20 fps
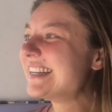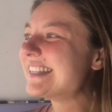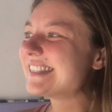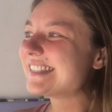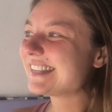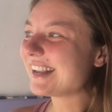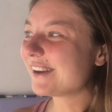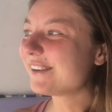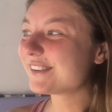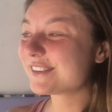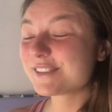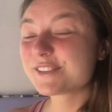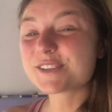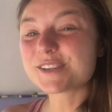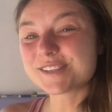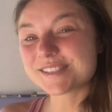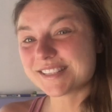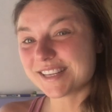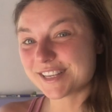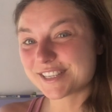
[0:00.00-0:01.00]
sacred
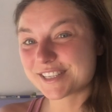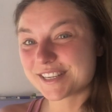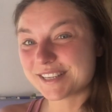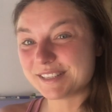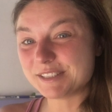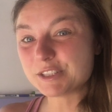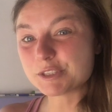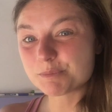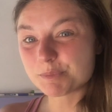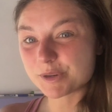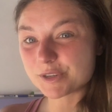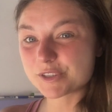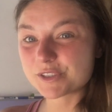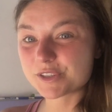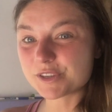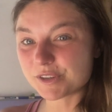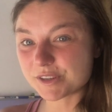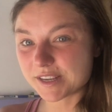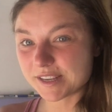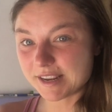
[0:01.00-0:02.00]
soul sessions
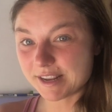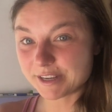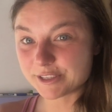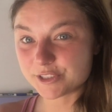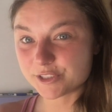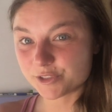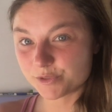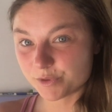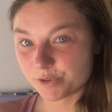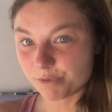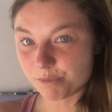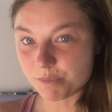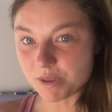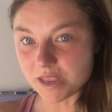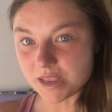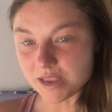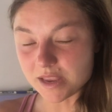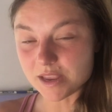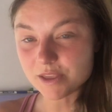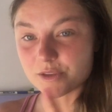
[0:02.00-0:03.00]
personal connections with
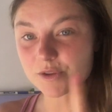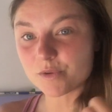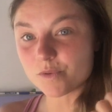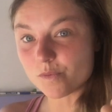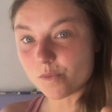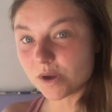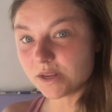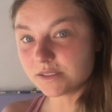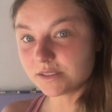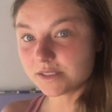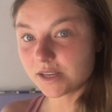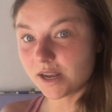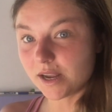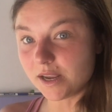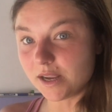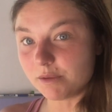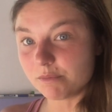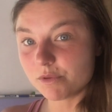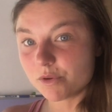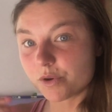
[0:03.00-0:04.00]
me either one
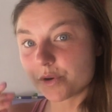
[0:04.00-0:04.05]
time